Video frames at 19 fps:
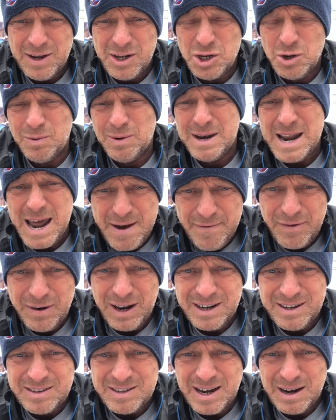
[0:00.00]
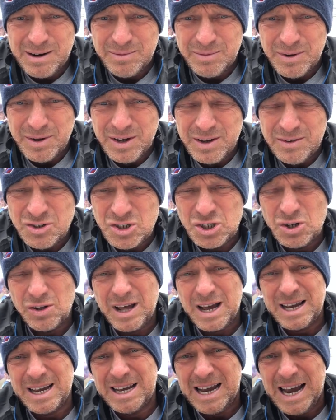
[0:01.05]
in. You never lie down. Just
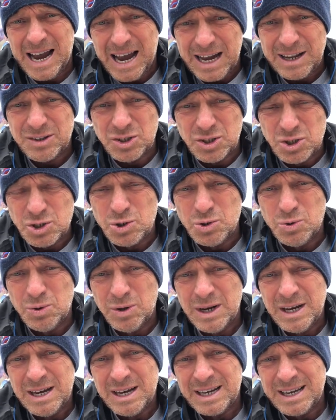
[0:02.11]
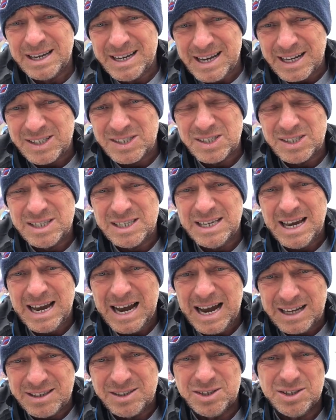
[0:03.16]
got that can-do, gutsy
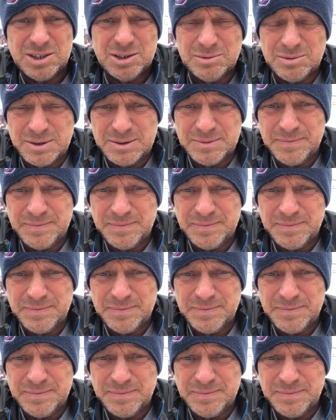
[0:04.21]
attitude.